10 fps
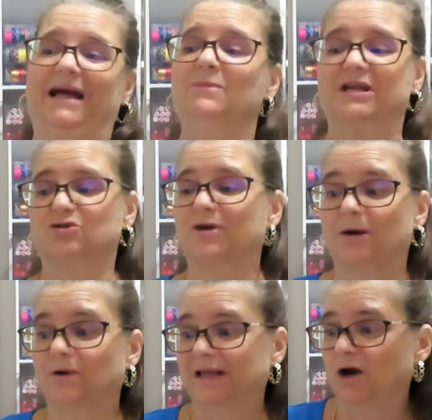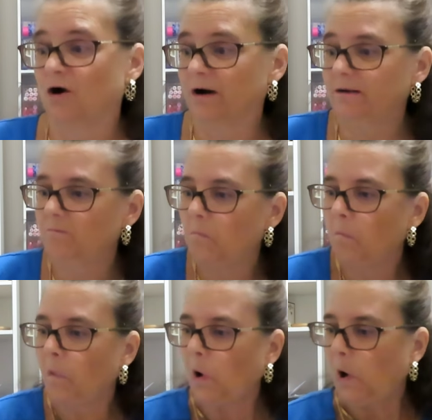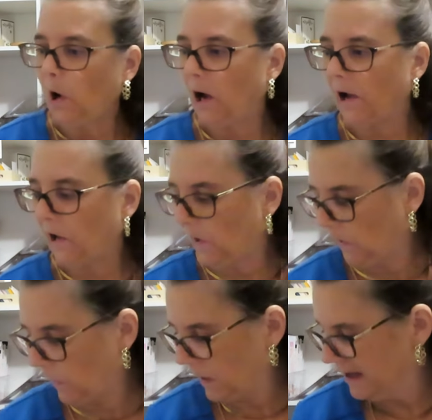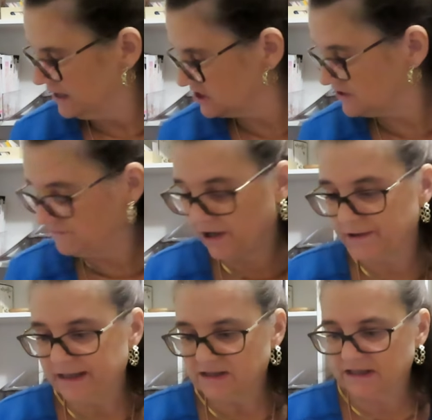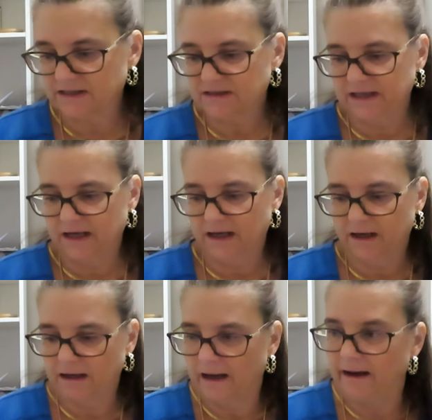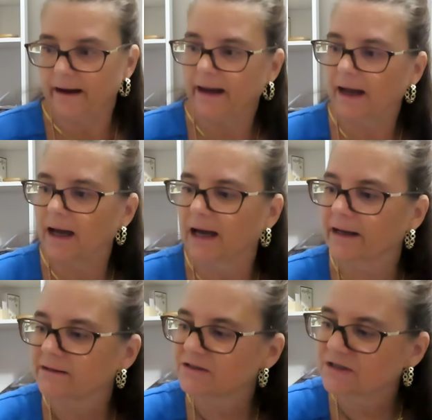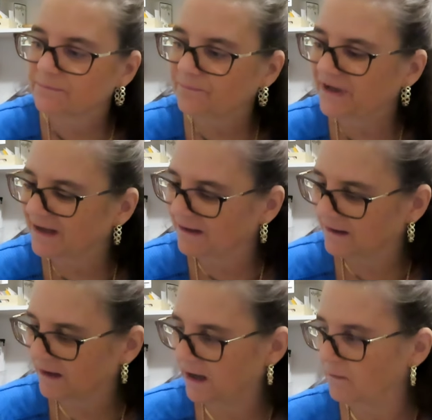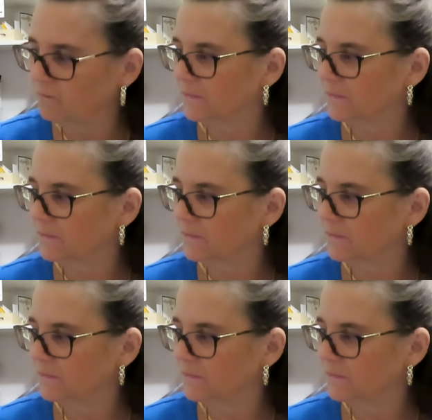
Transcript: I'm going to try really hard. It's very addicting and yeah, I,